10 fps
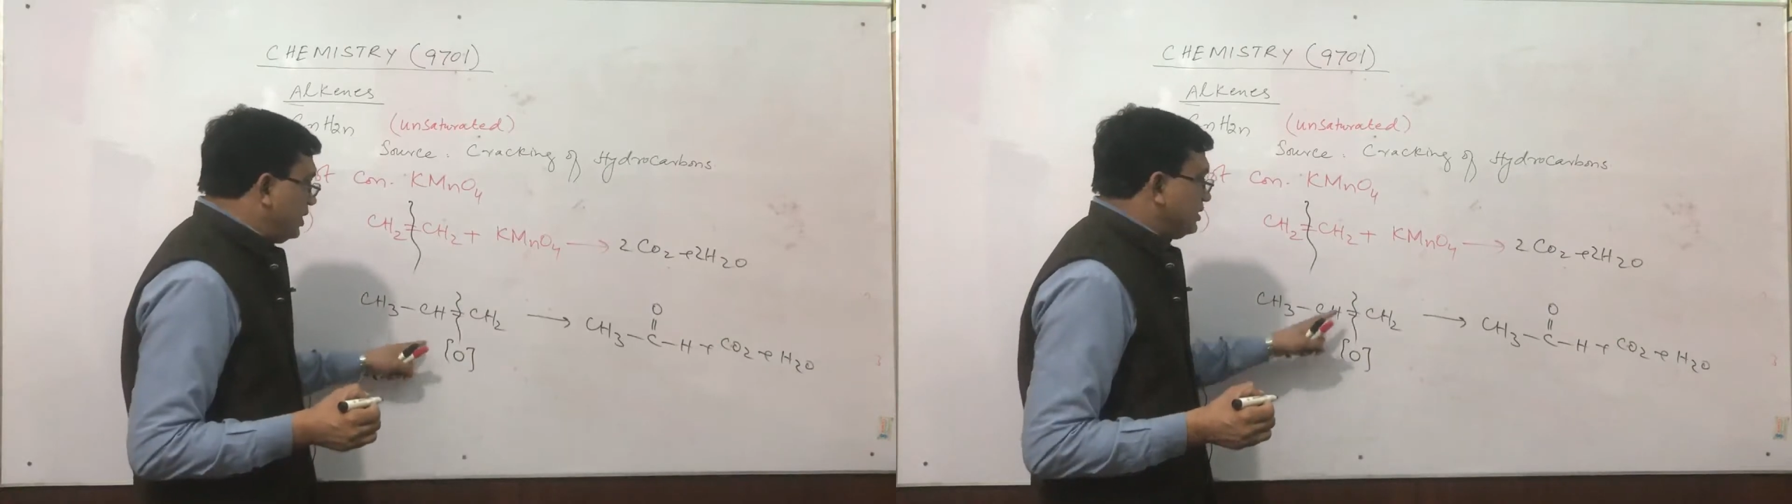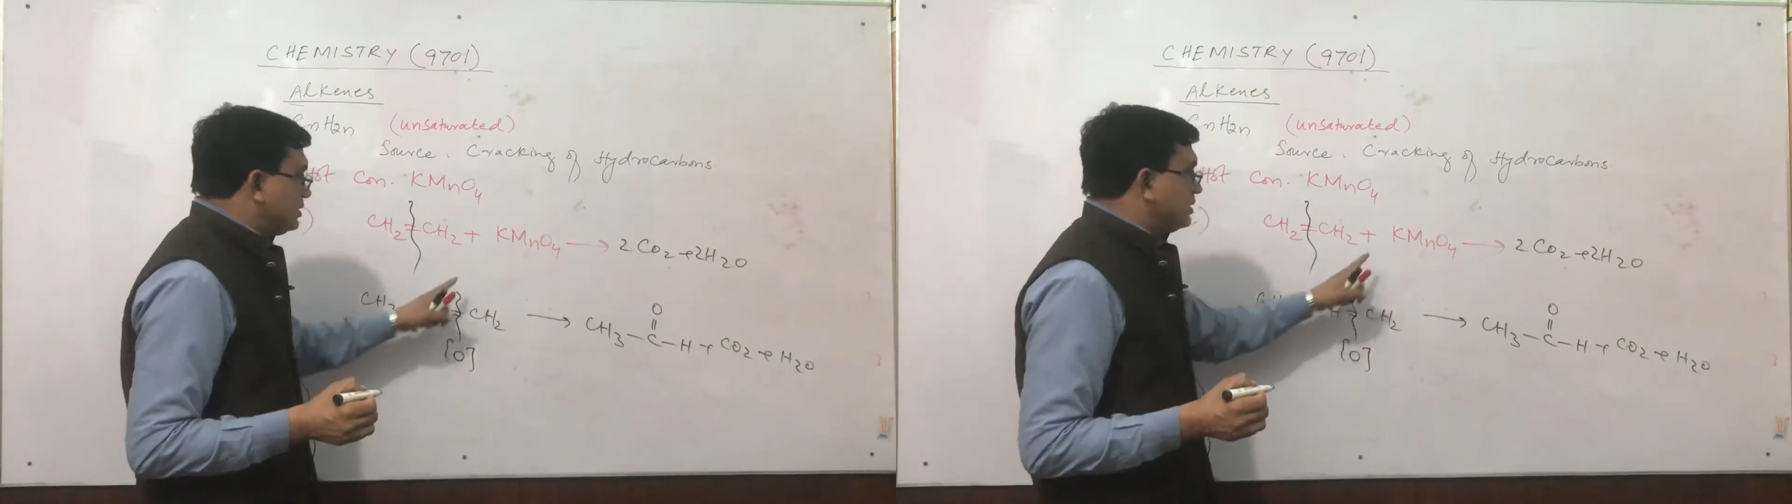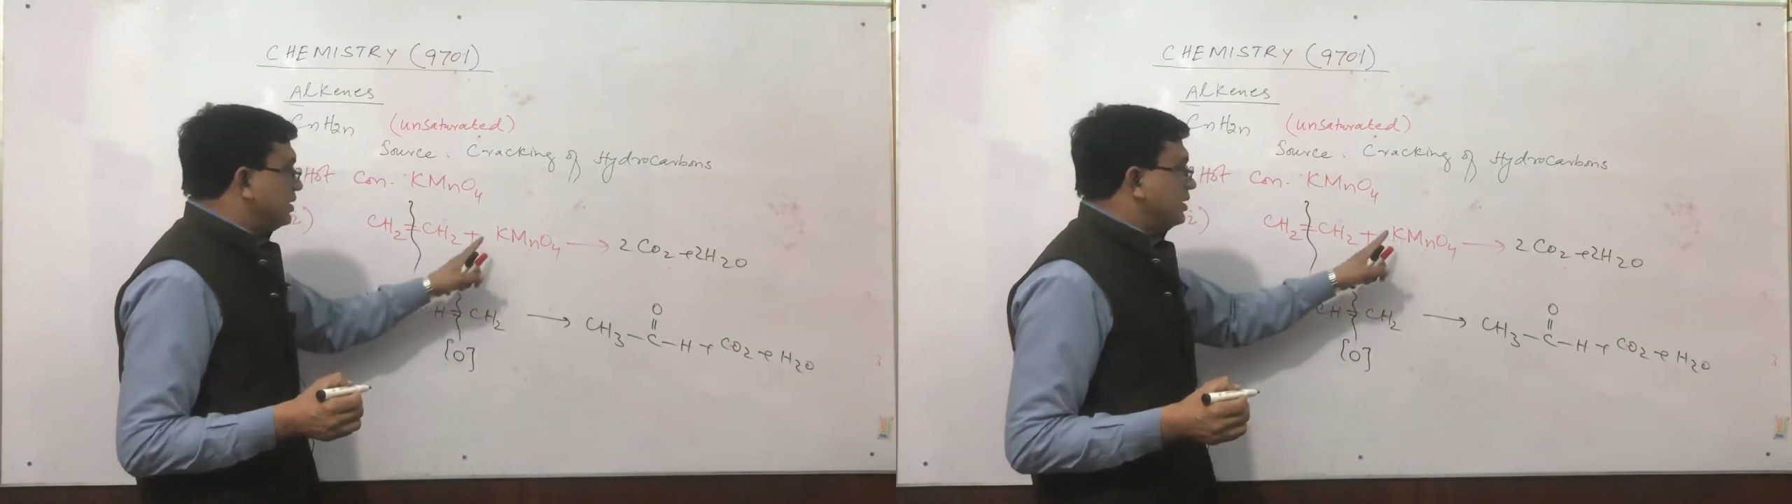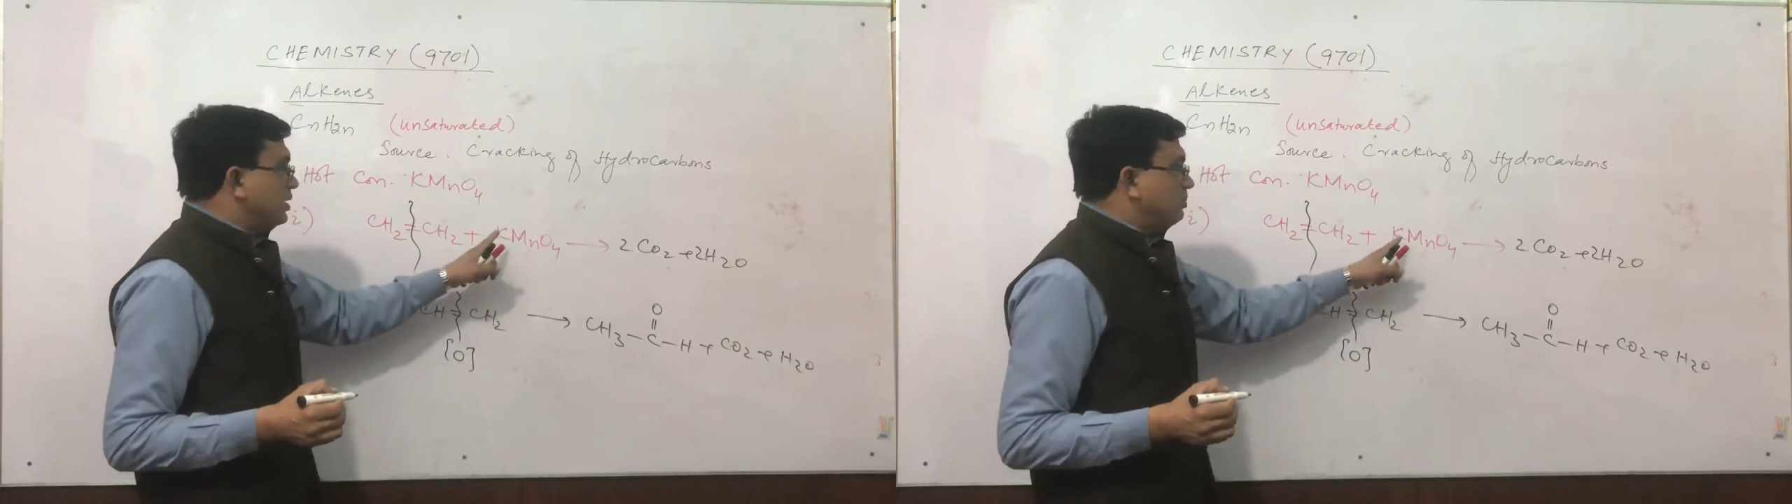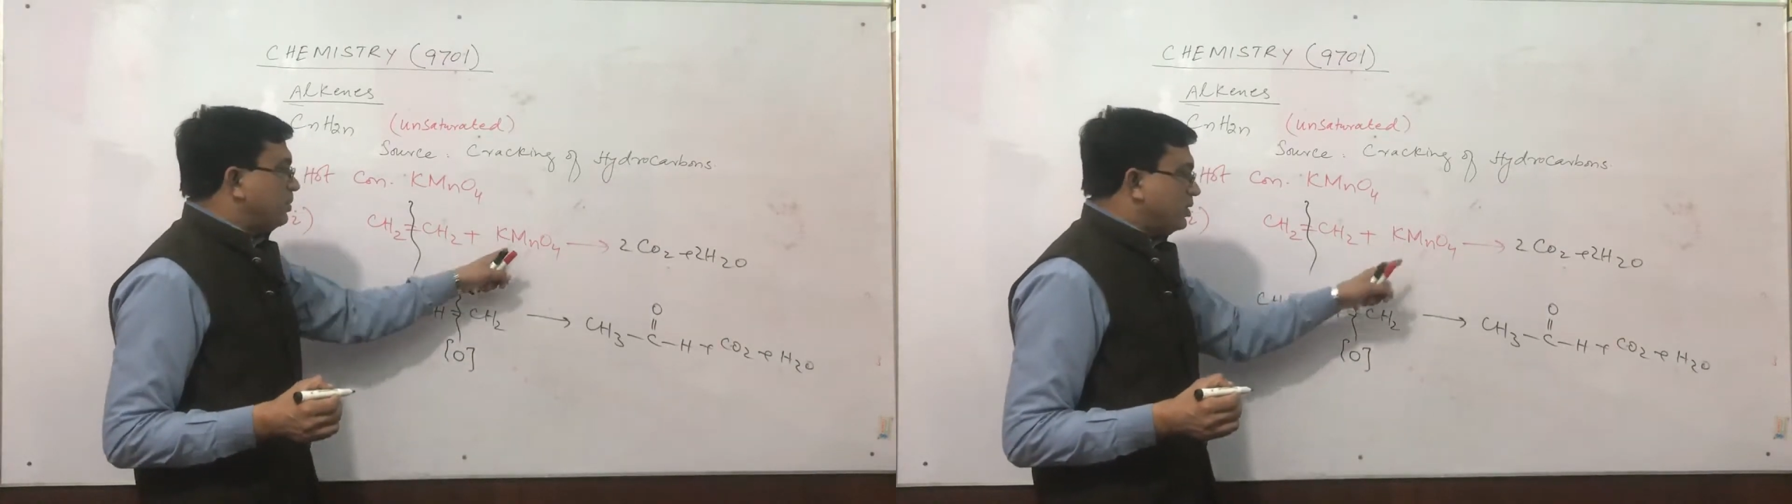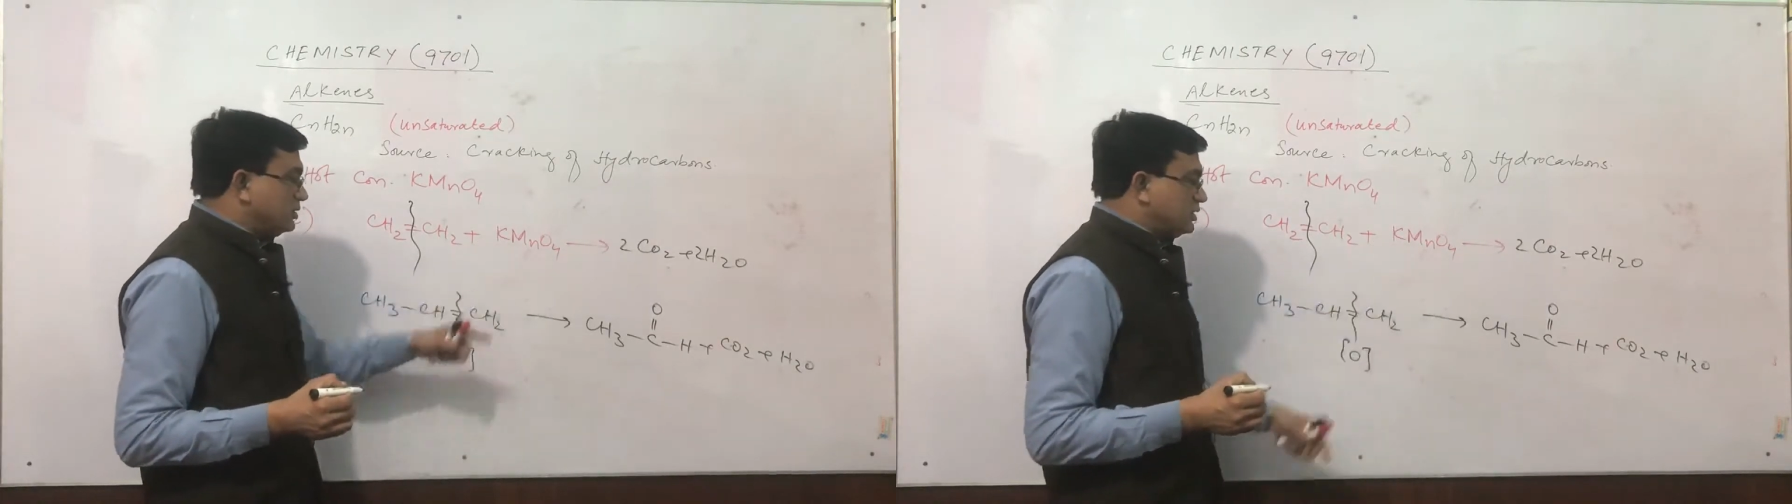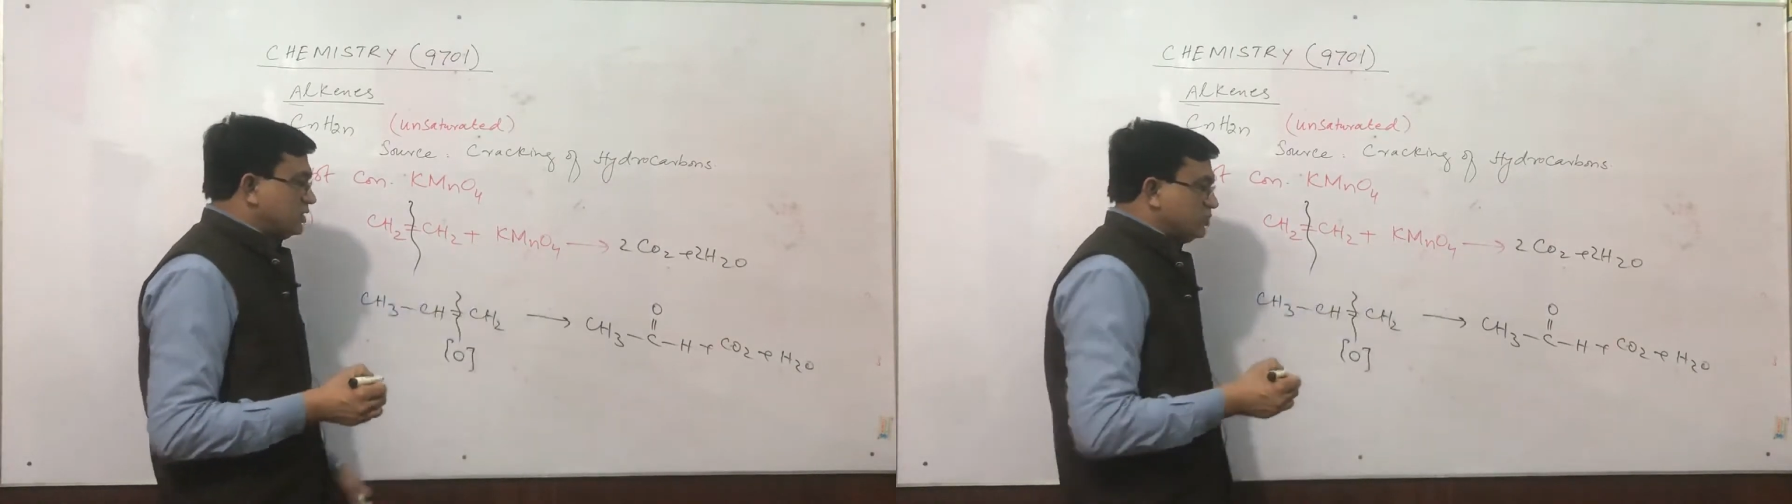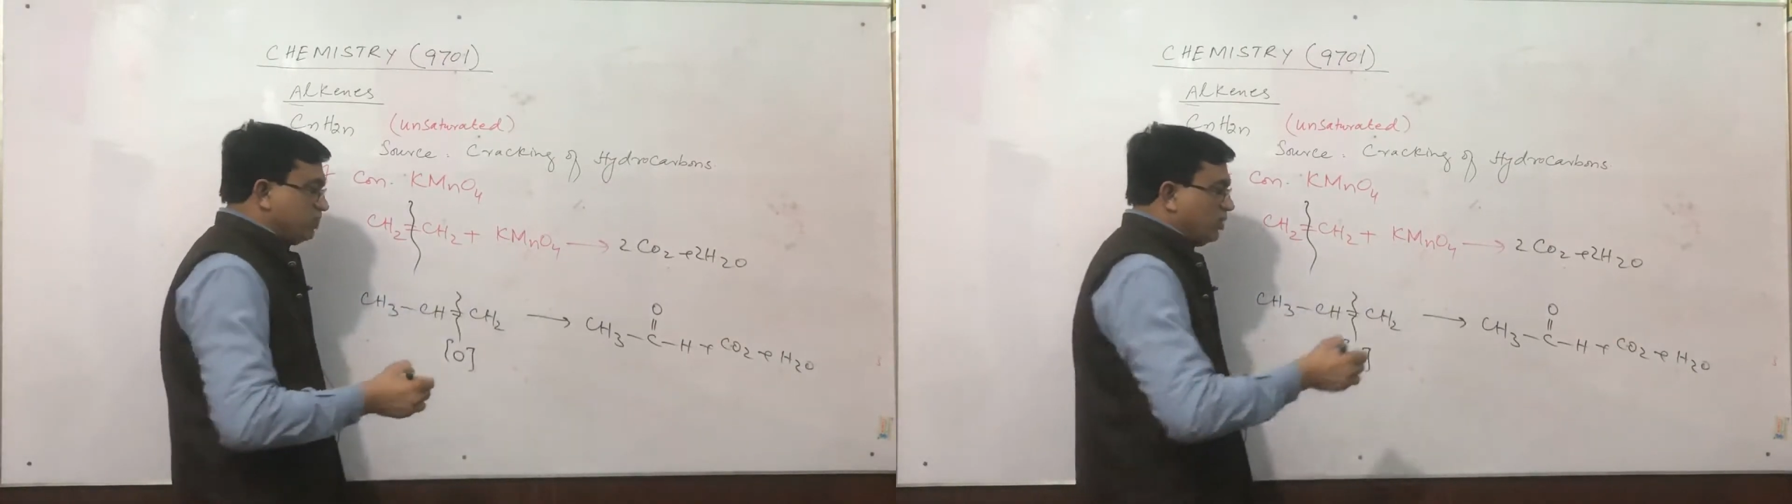this
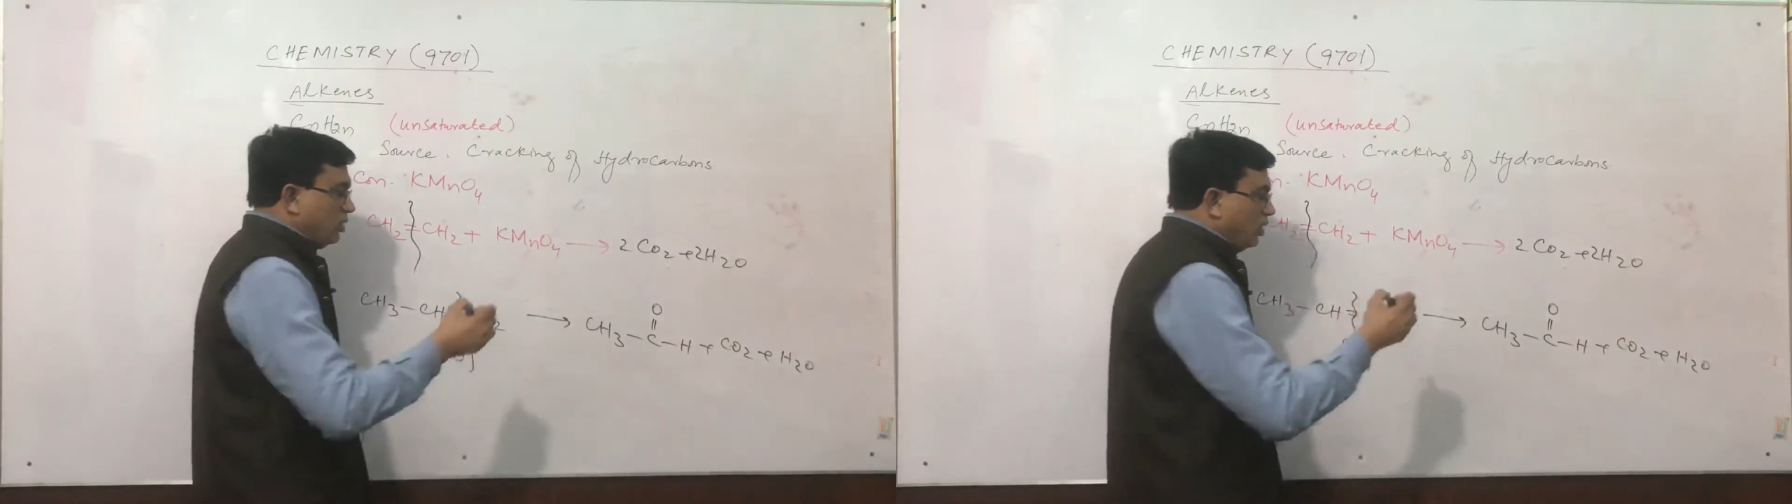process for a